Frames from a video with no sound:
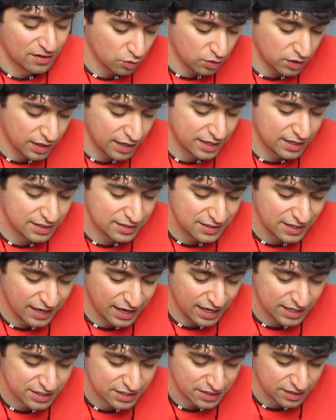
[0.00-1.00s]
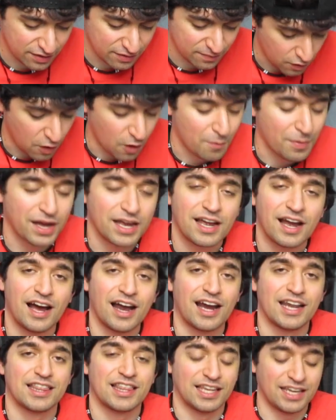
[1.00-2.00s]
Who the heck is Hiyashi? Oh my
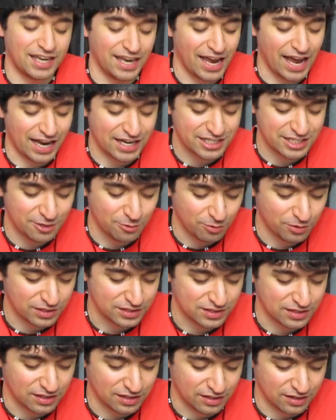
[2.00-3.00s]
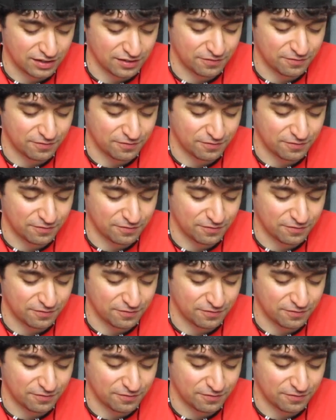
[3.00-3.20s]
god, I think Hiyashi was the